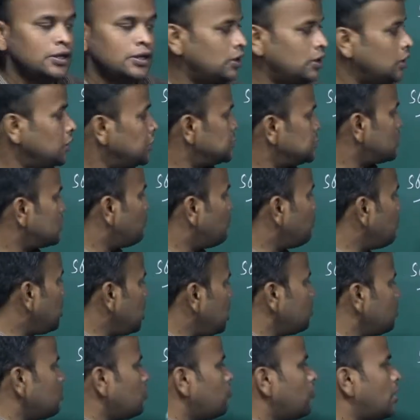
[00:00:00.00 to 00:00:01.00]
It is the
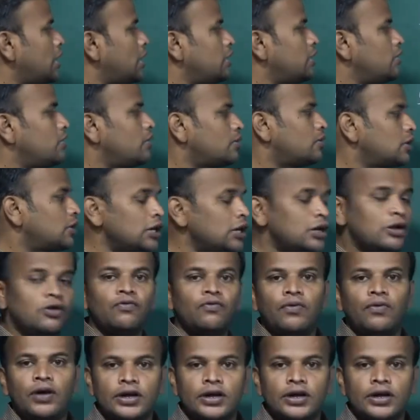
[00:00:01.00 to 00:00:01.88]
minimum value of the